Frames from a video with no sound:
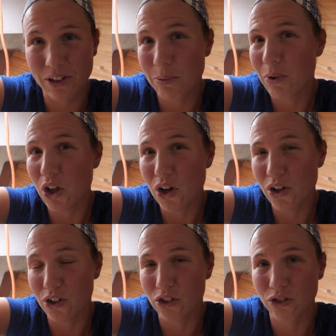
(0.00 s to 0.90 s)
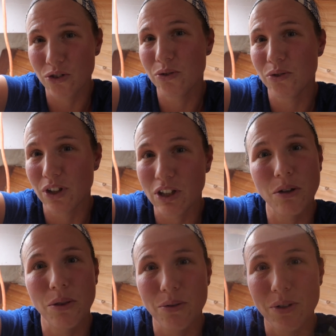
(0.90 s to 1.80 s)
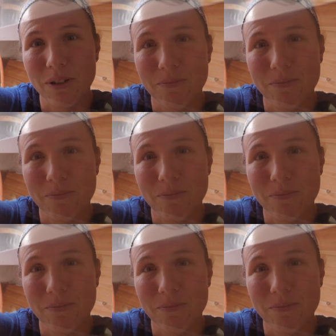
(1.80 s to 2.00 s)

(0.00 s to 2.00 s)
some long screws that go through it.